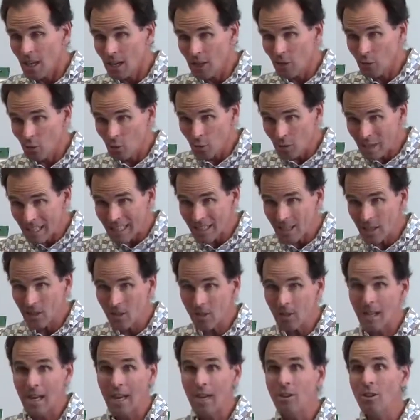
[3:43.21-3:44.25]

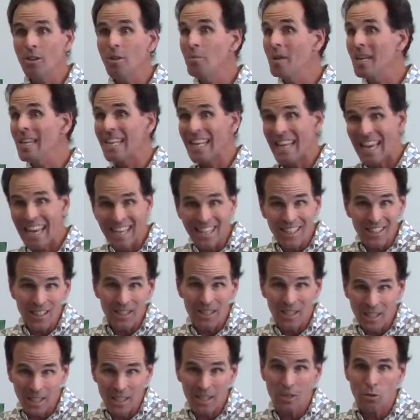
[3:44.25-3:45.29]
critical element and
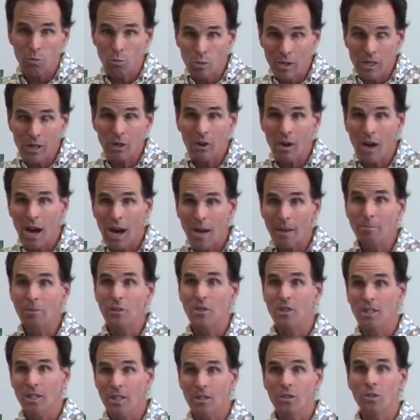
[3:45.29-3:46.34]
a real
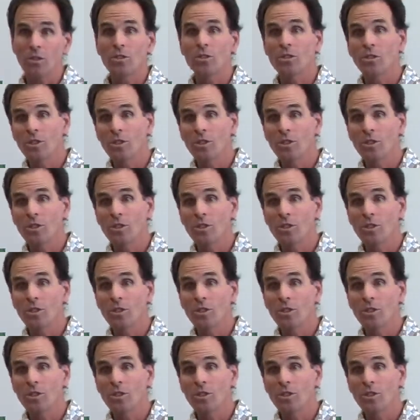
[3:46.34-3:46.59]
obstacle